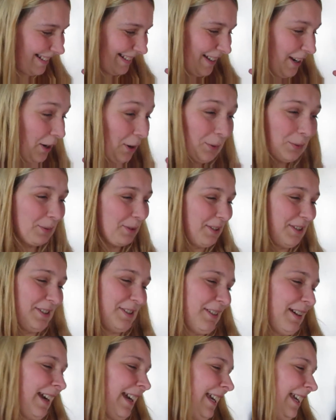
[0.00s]
It was
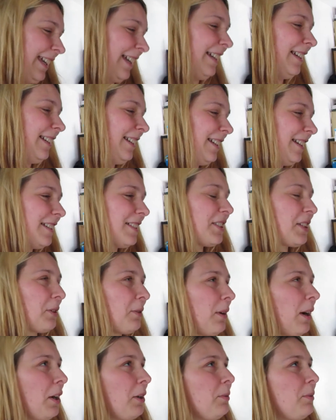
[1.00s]
great.
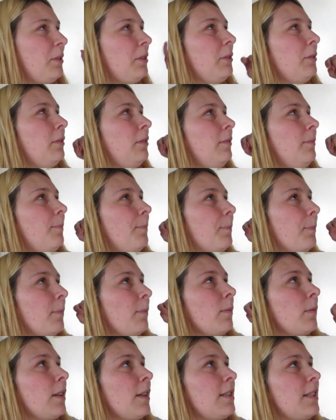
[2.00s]
So I will
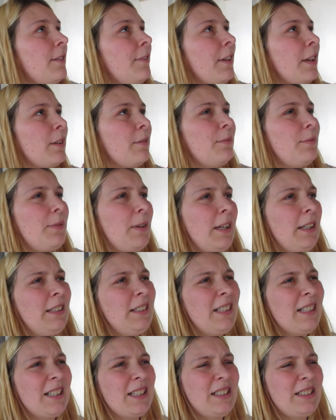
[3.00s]
see if I can find
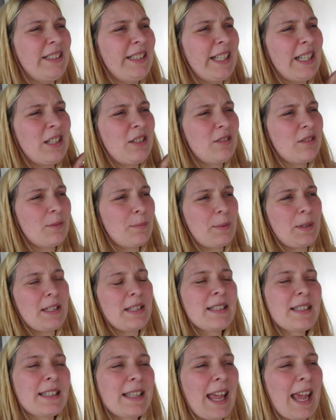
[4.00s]
like a link, or but
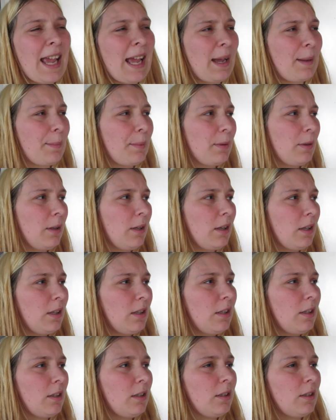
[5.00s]
it's an app.
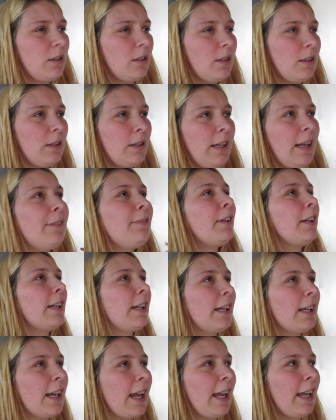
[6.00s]
If I
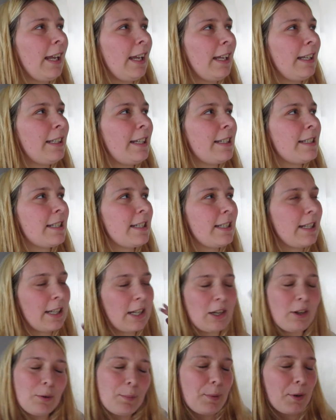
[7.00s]
can get it in
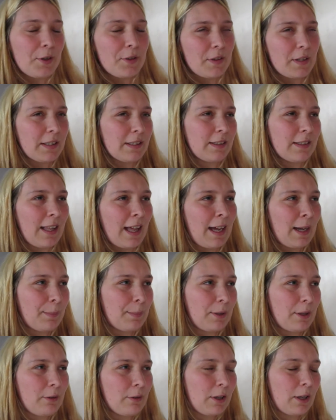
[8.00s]
editing, I will put the little
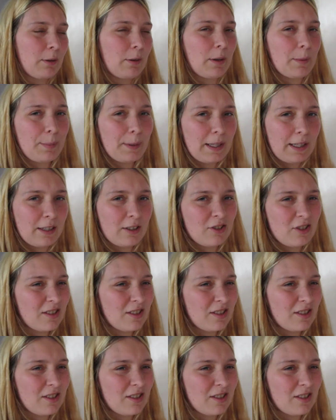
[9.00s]
app logo up here.